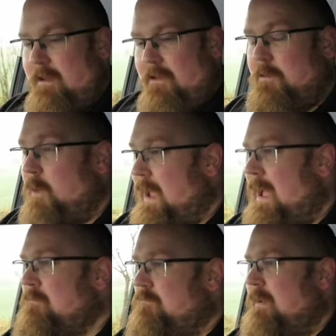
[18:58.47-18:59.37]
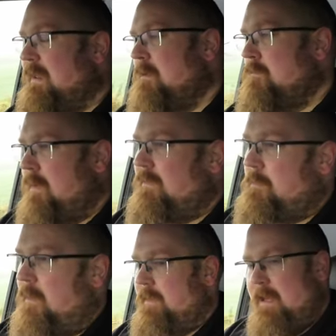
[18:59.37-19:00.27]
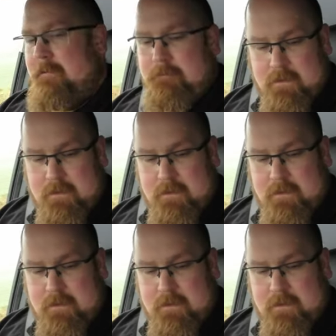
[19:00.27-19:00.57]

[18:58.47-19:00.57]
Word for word: So I am really impressed that.